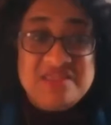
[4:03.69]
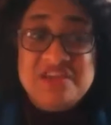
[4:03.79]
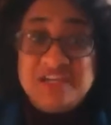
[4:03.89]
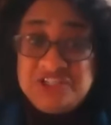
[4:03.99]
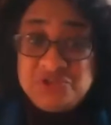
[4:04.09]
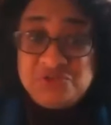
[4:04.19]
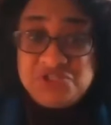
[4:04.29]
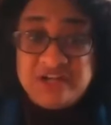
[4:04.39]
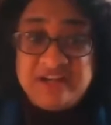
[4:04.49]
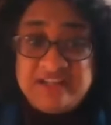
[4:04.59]
32
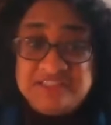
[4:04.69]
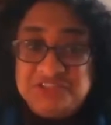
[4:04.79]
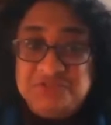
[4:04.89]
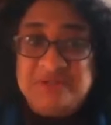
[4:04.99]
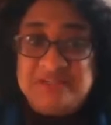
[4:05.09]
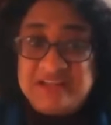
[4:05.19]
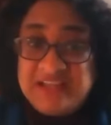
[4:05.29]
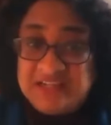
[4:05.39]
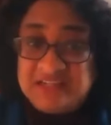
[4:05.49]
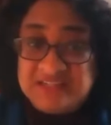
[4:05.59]
journalists were
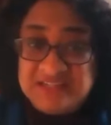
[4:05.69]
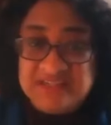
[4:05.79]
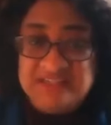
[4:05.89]
killed,